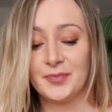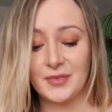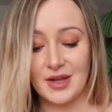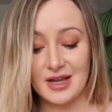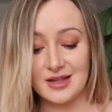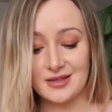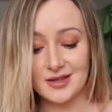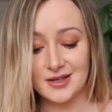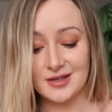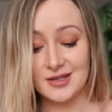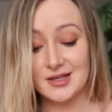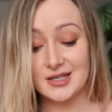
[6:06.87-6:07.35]

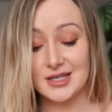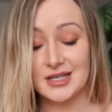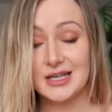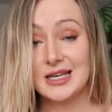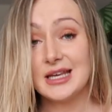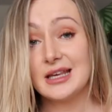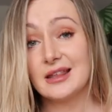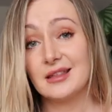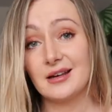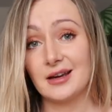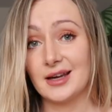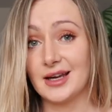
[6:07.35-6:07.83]
And then
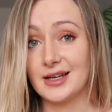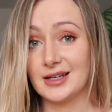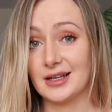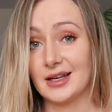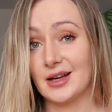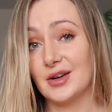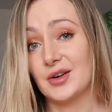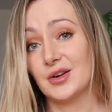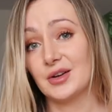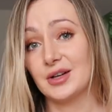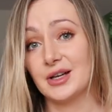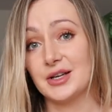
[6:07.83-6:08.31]
underneath I had a
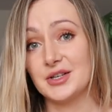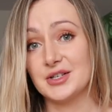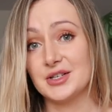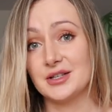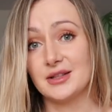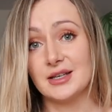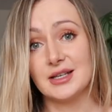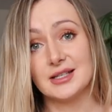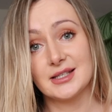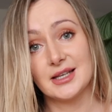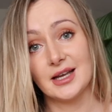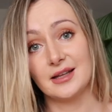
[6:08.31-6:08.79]
calculation
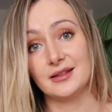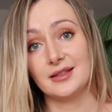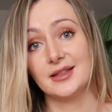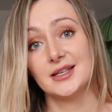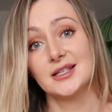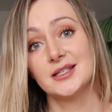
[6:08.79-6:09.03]
that said,